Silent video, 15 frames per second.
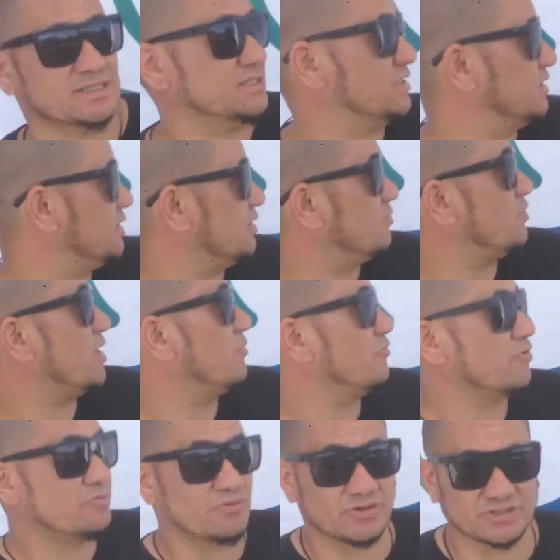down here and the
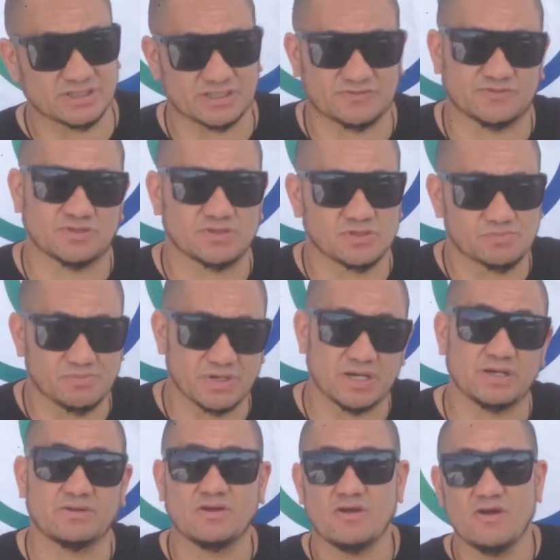Bamboo Projects for
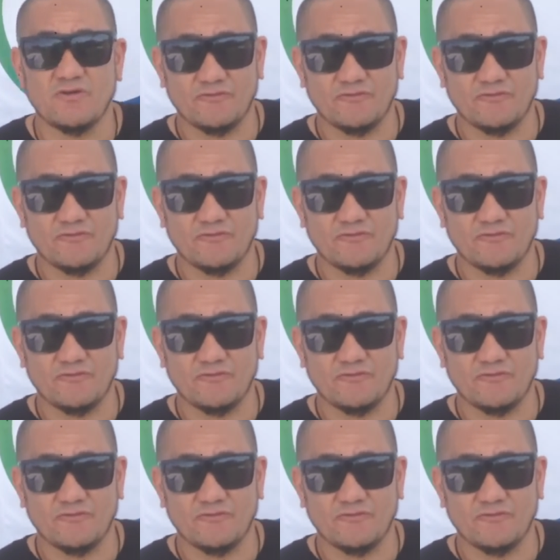being,